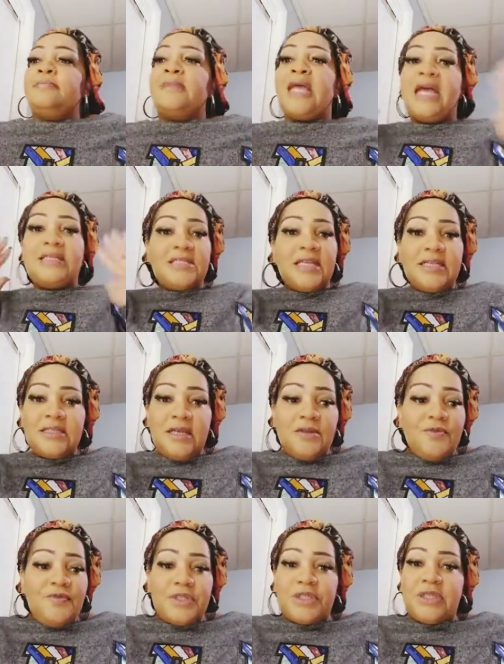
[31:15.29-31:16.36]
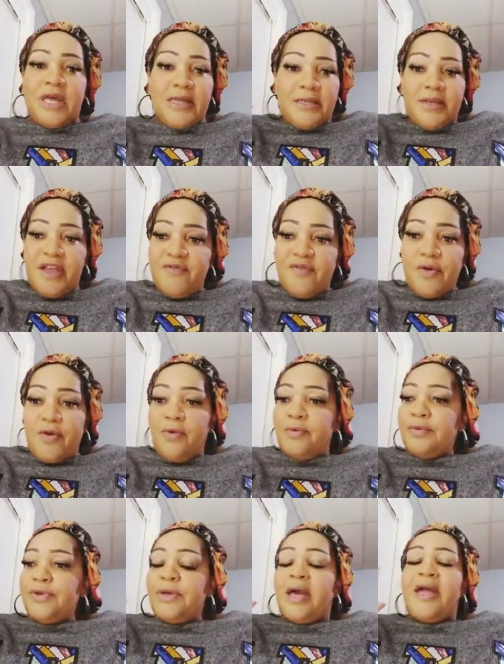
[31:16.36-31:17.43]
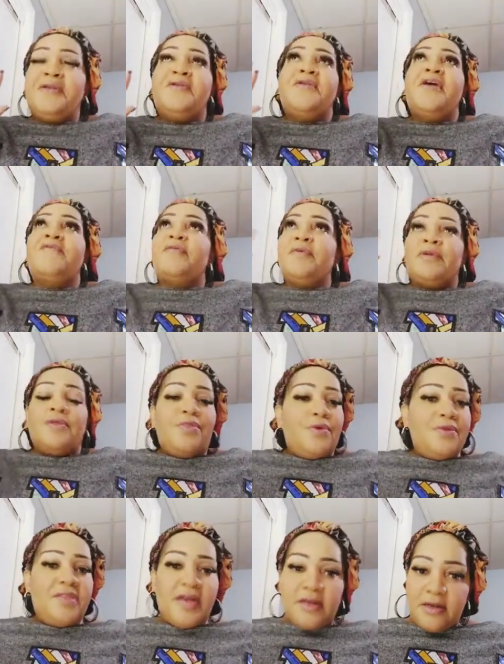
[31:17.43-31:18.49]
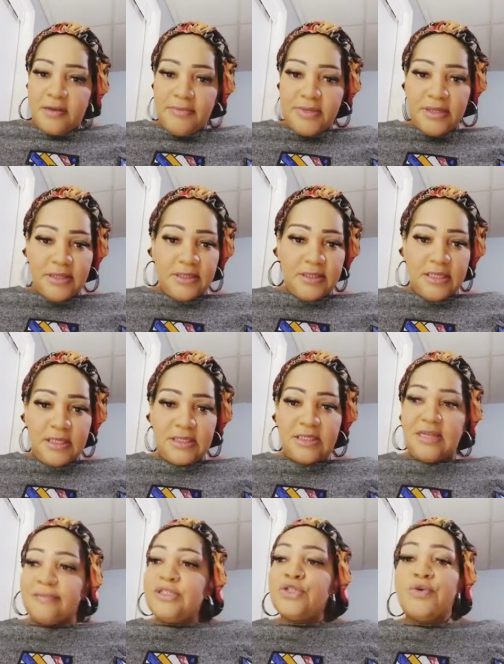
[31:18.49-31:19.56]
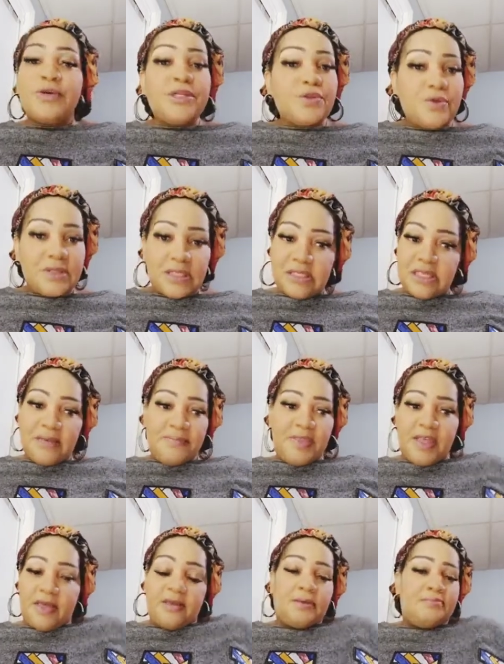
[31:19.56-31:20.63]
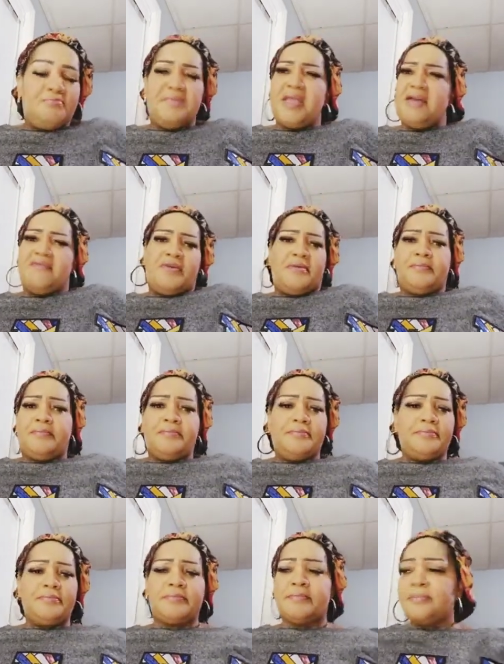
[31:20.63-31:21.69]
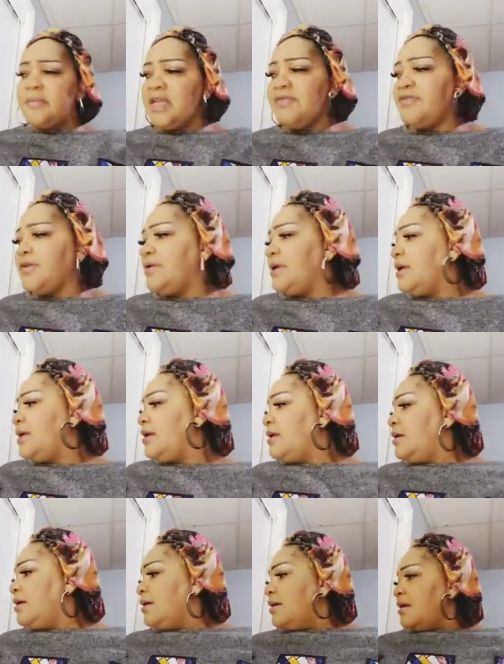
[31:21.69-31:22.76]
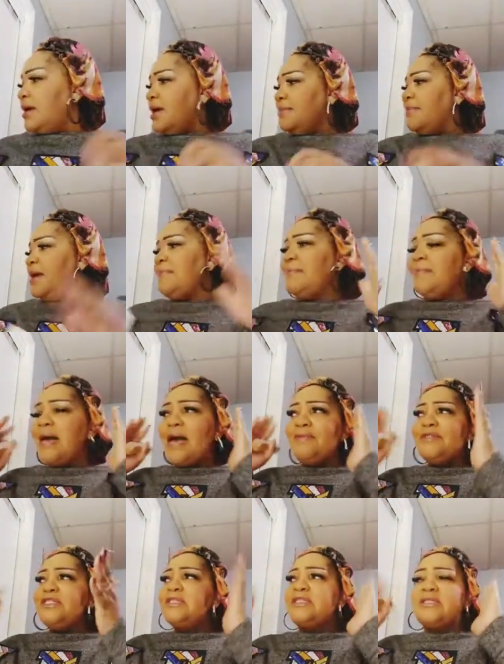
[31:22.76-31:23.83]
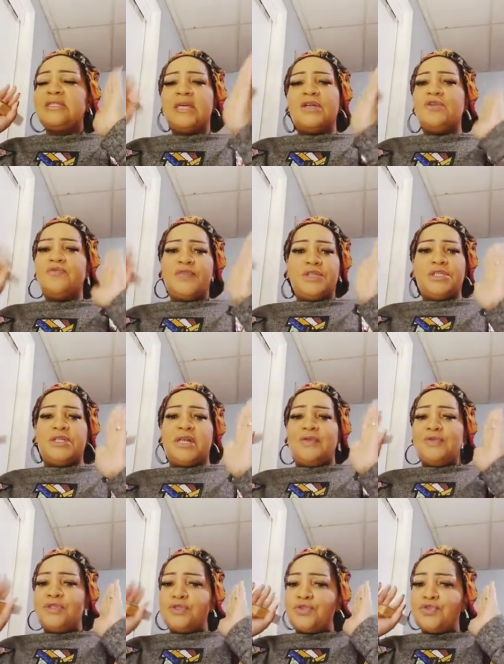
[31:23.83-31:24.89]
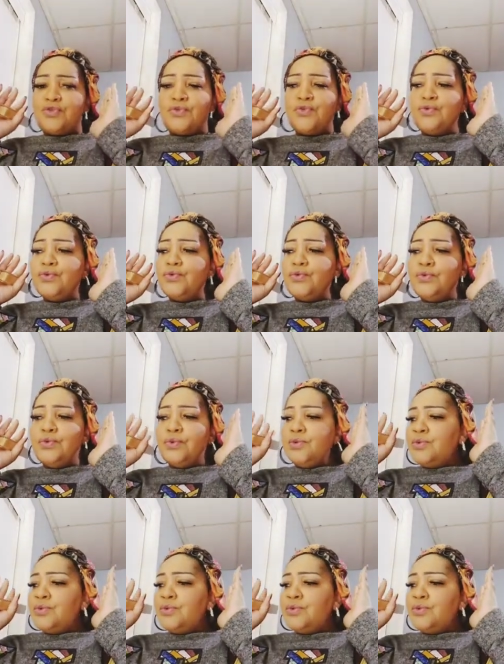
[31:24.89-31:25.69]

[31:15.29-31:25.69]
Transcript: I just had tunnel vision. I never I never would have thought that in a million years. And I'm sure he thought the same thing. Never. Never. I'm, I'm, I was just tunnel vision. I was just too